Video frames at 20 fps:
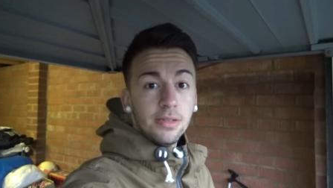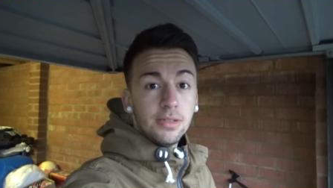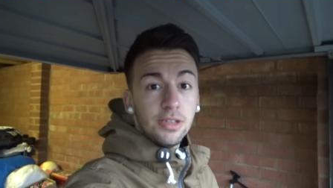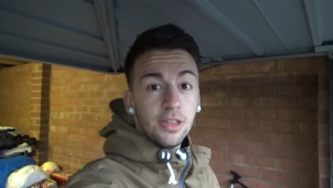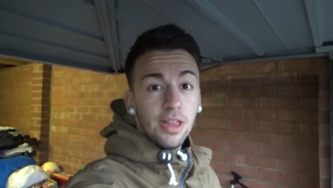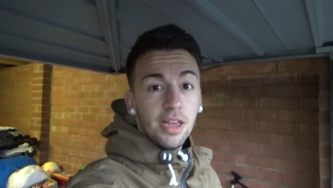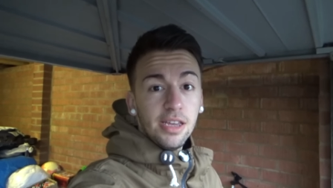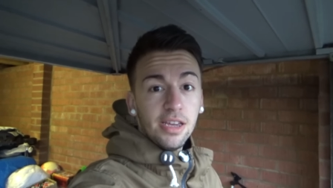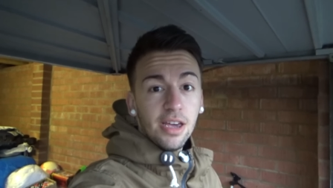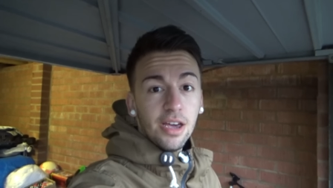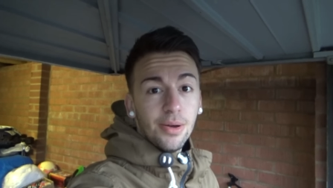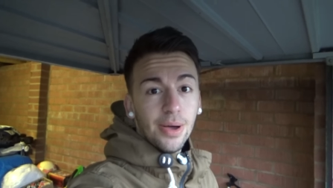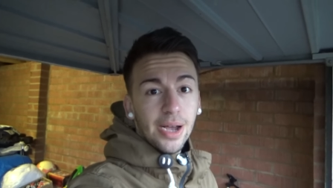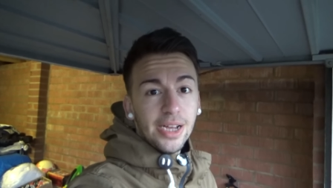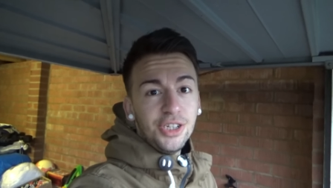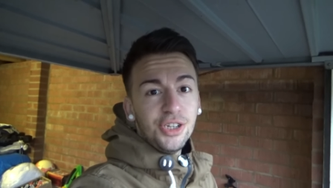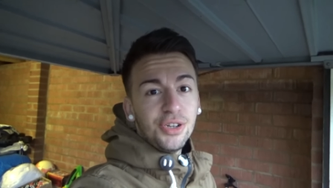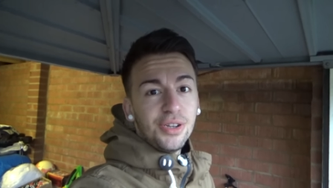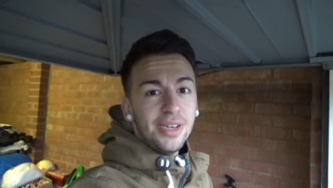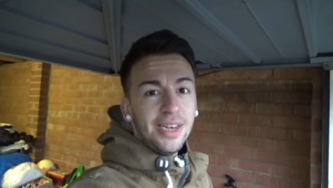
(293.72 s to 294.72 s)
So there you go,
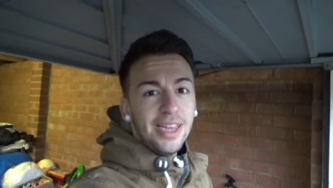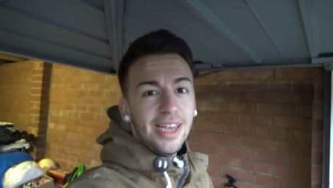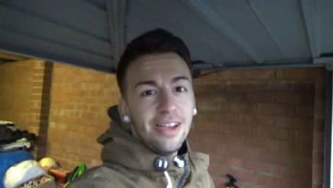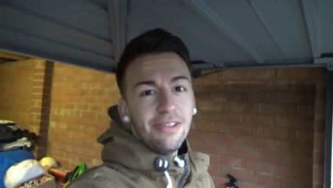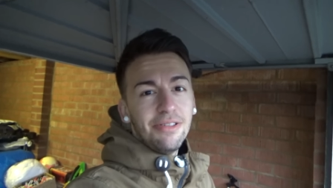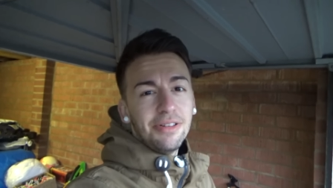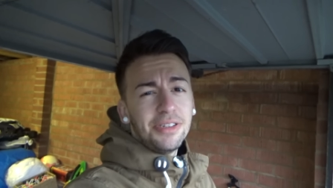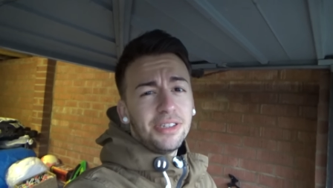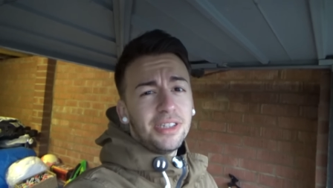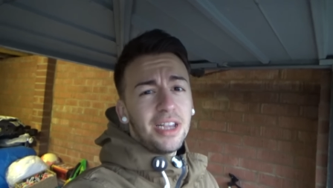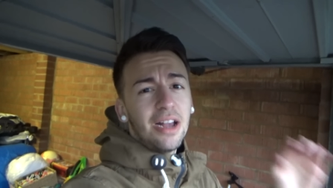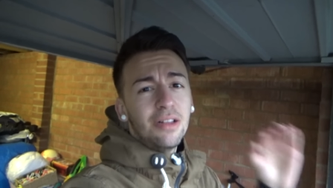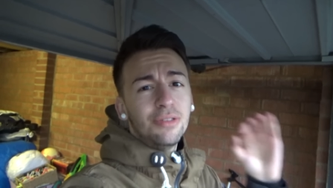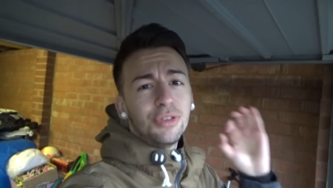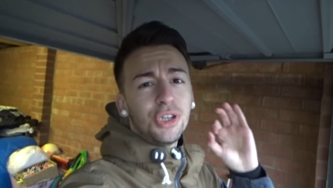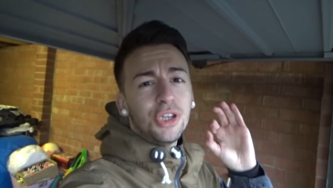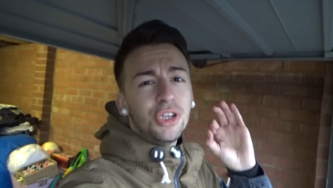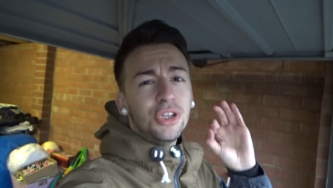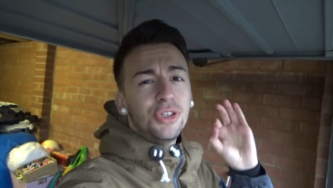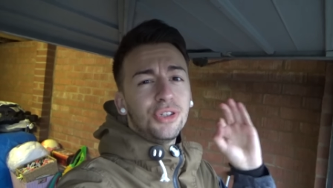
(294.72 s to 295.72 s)
as you can hear, it
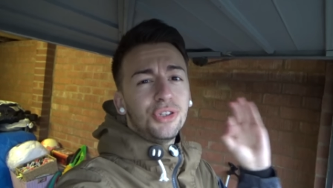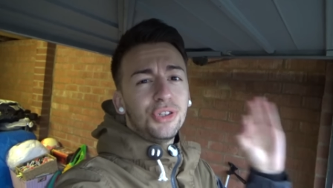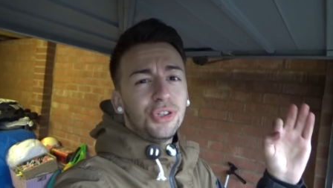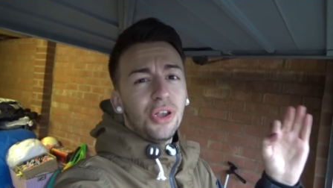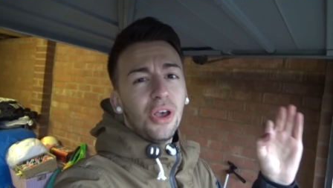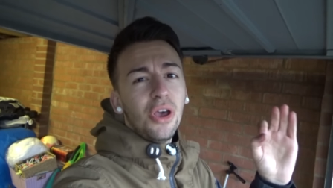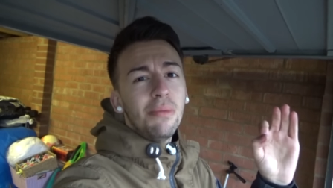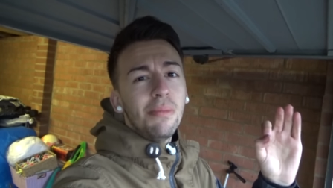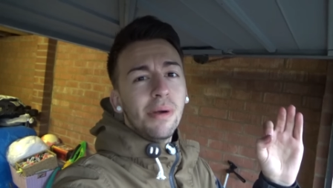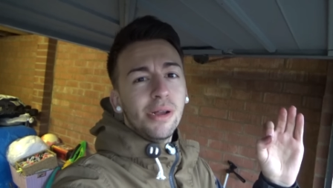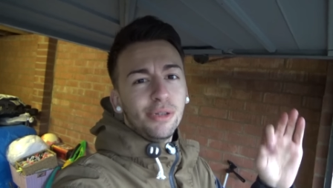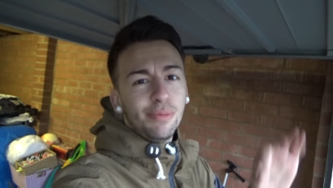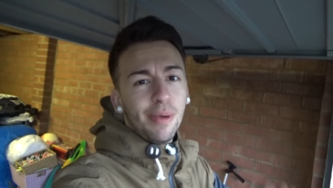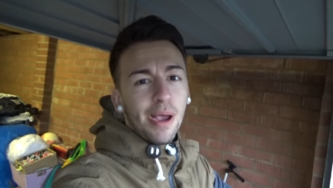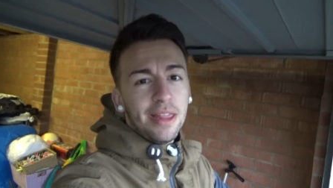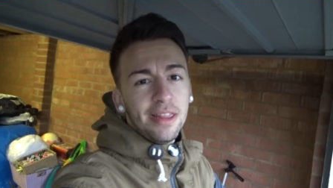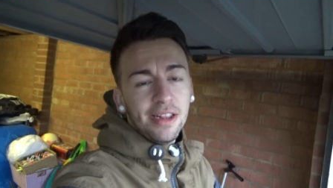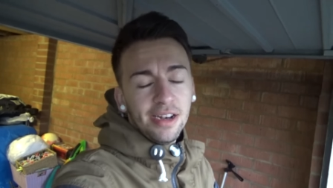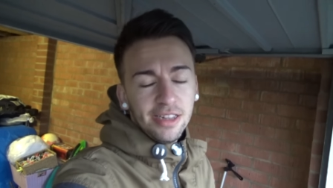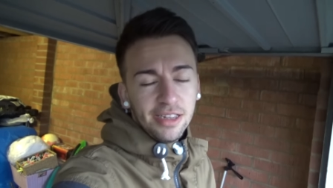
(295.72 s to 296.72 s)
sounds so much
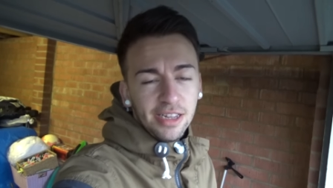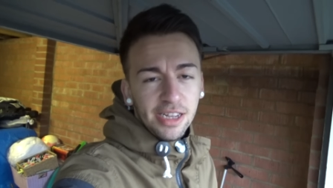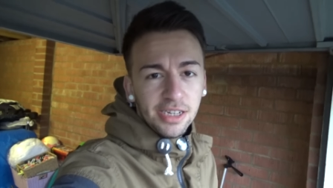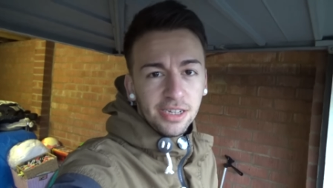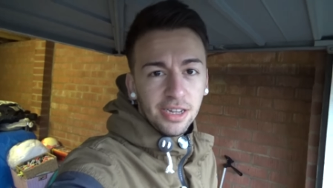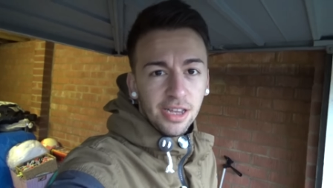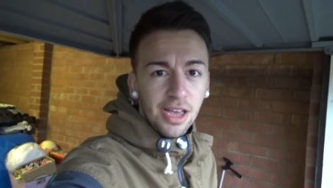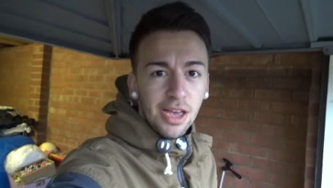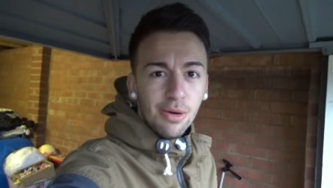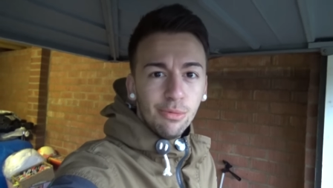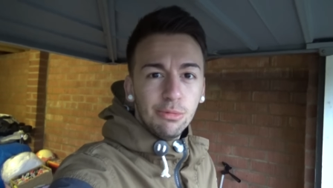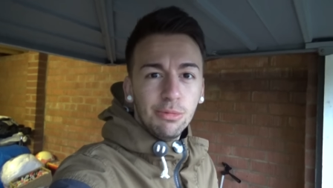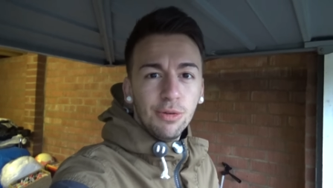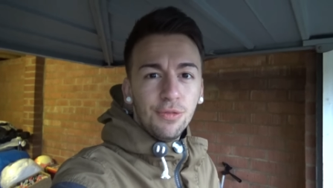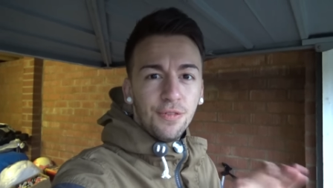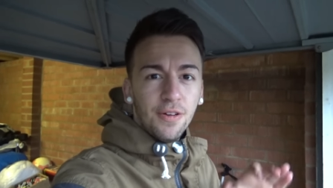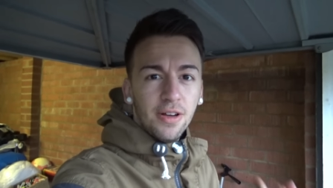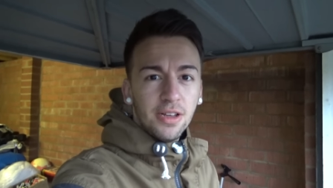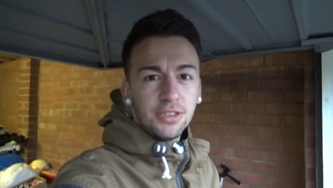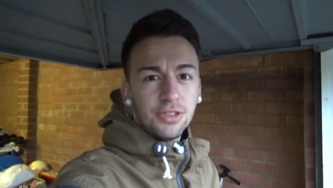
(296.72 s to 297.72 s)
better than it did when we
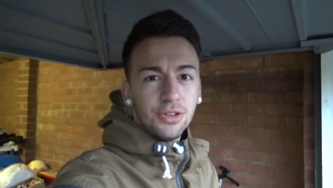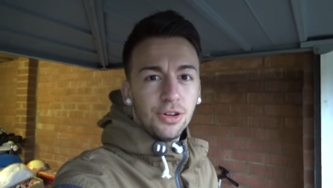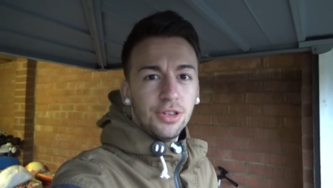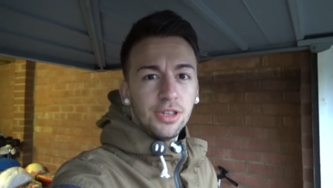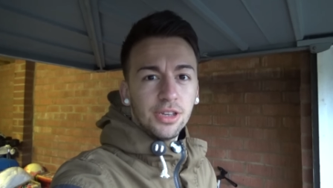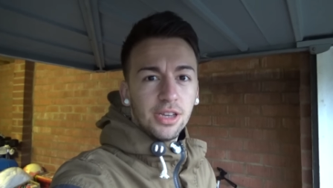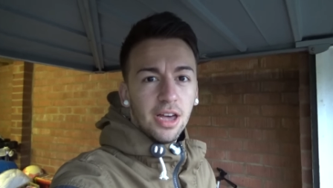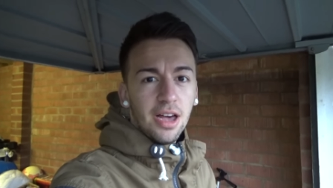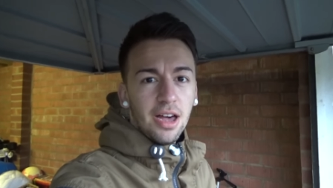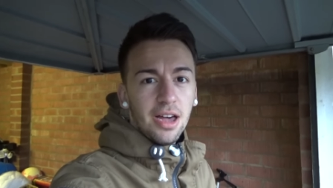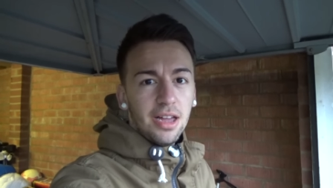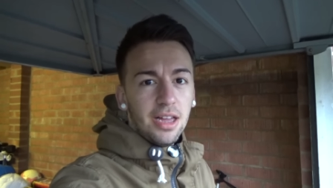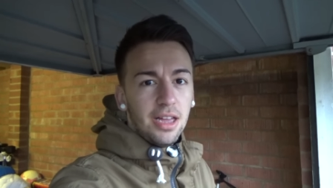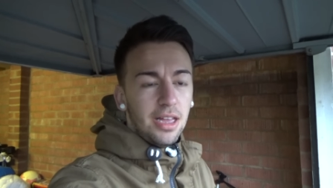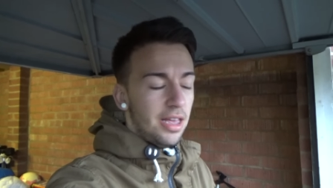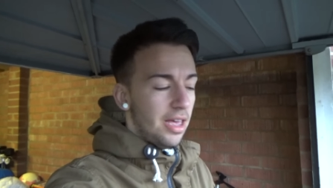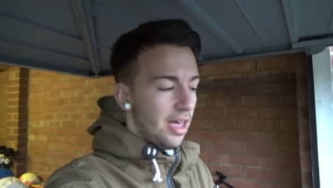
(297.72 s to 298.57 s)
first got the car.